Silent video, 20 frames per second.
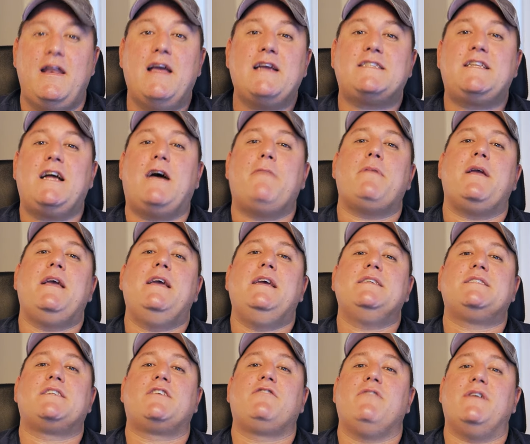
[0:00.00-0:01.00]
Next up
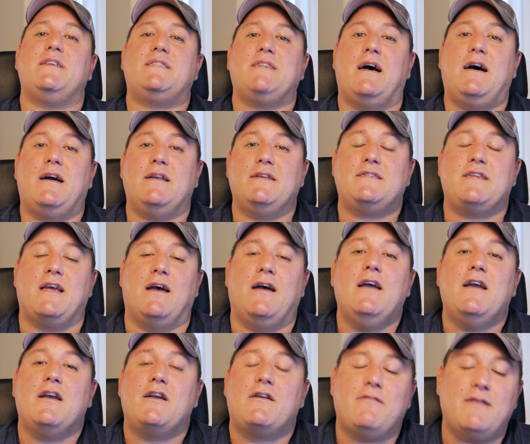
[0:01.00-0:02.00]
is Critter Hunter.
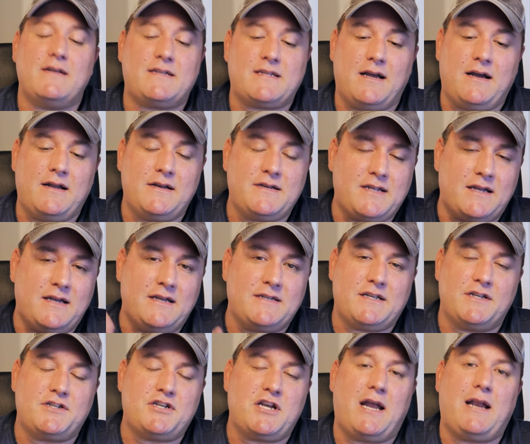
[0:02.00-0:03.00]
Critter Hunter
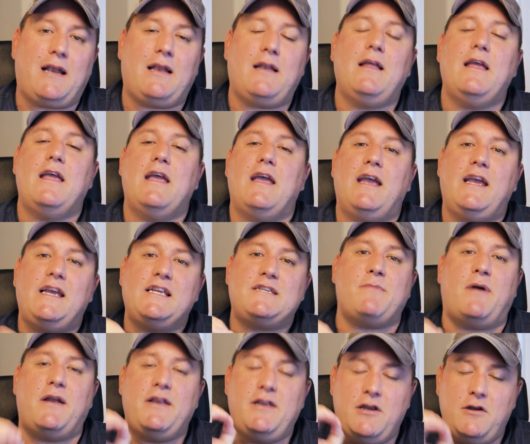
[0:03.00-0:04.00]
as a channel is
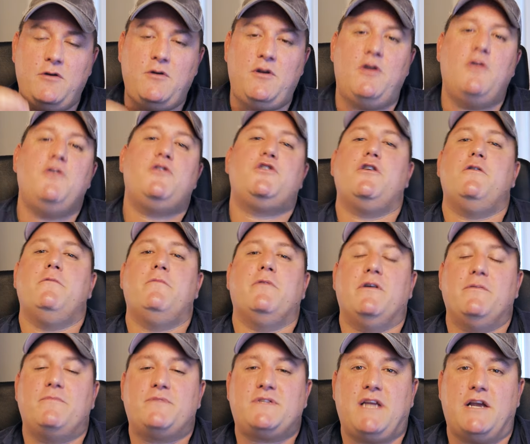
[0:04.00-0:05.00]
my new YouTube
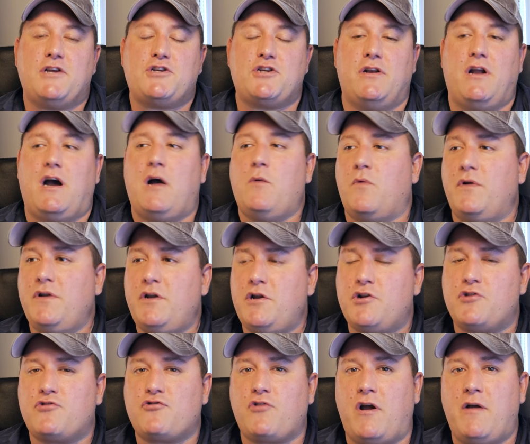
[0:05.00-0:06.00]
obsession. I want you
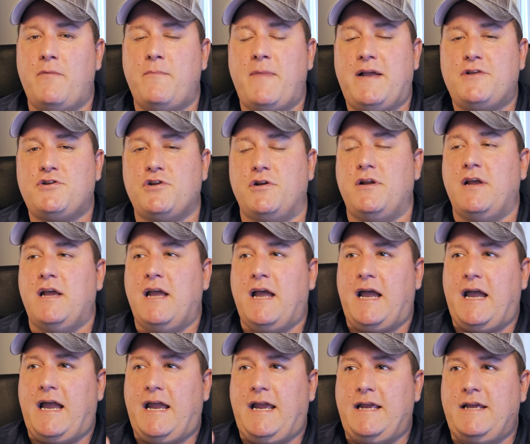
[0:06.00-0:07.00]
to try and imagine
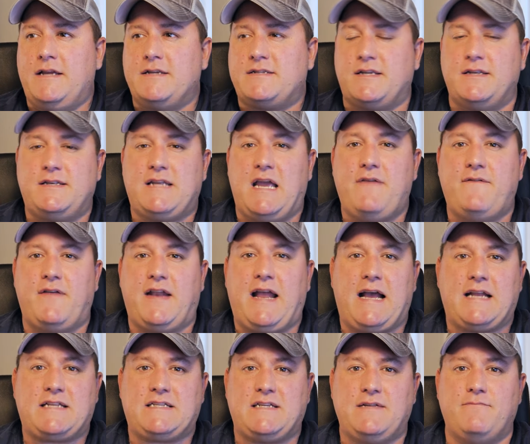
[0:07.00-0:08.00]
a Sir David
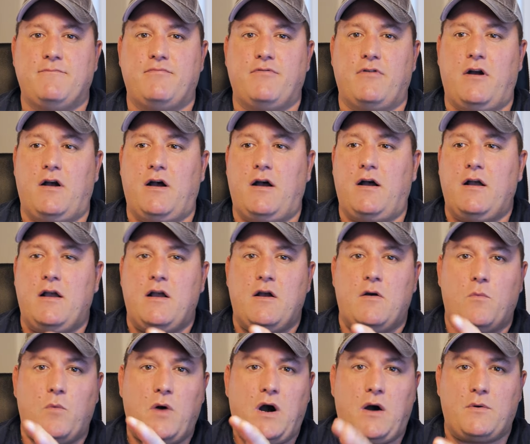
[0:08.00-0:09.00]
Attenborough
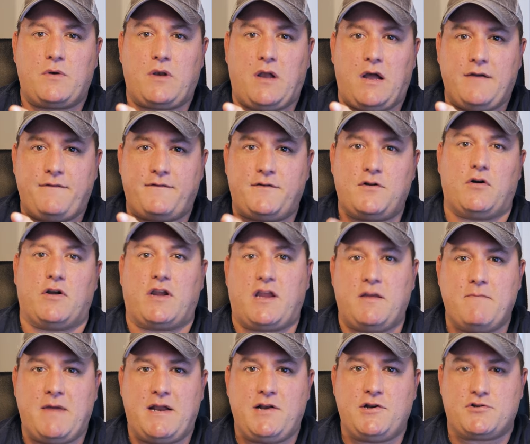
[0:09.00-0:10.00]
wildlife
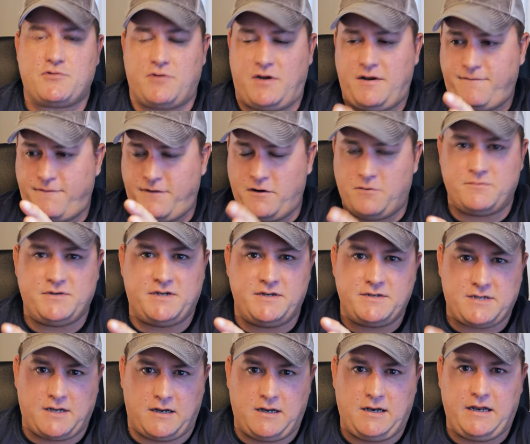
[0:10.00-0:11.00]
documentary filmed
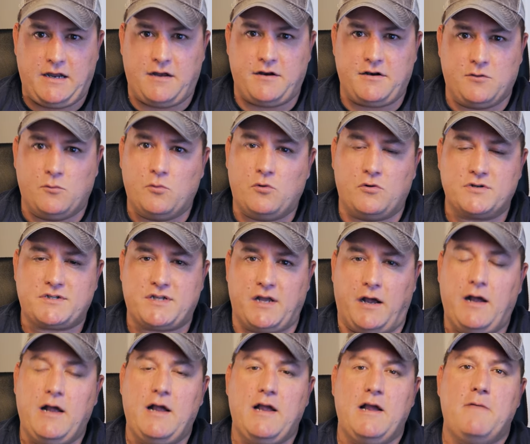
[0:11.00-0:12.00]
entirely
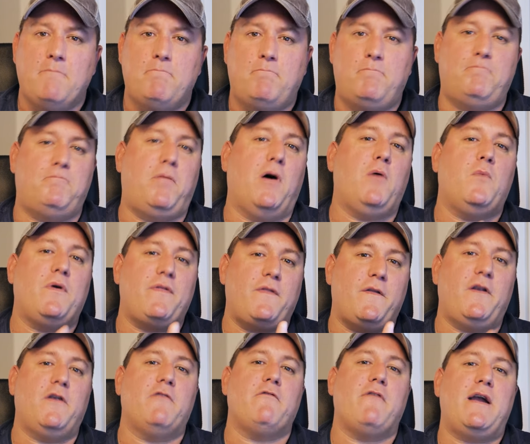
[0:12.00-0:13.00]
underwater, but with
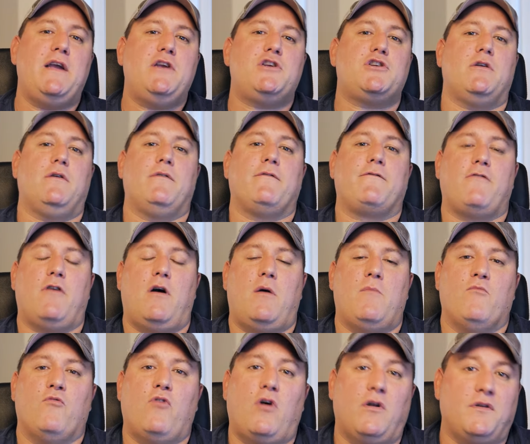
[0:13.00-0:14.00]
the narration from